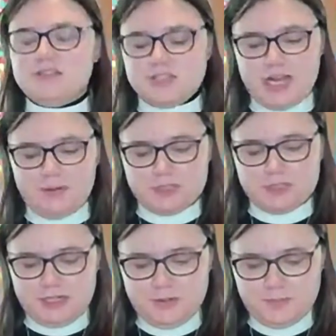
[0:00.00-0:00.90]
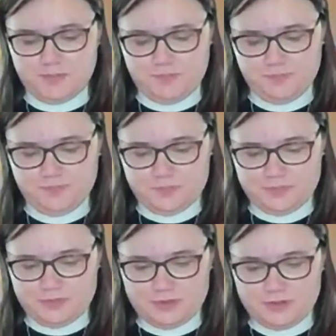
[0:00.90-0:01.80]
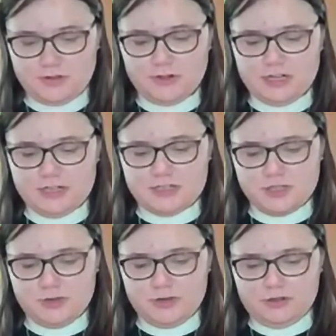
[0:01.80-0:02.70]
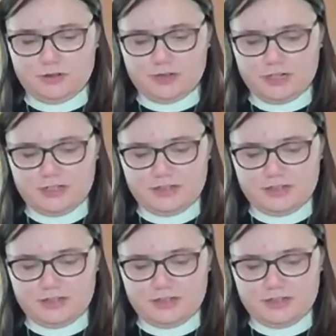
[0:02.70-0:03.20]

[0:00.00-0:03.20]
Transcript: chapter. Glory to you, O Lord.